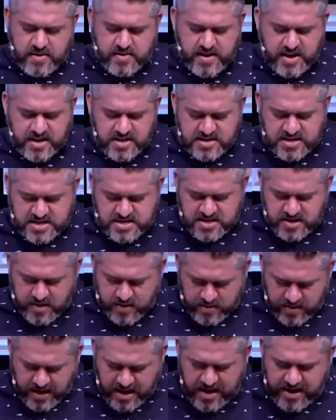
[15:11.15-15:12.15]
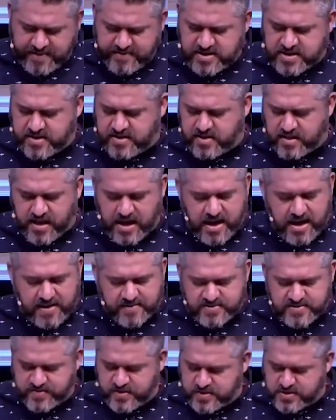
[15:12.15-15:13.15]
that exists in our lives and in the
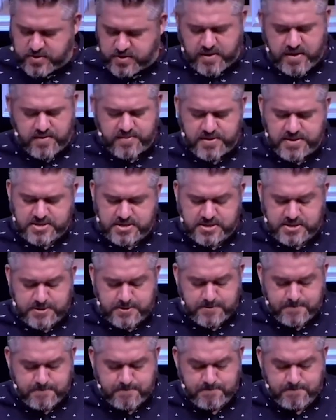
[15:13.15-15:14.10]
lives of those around us.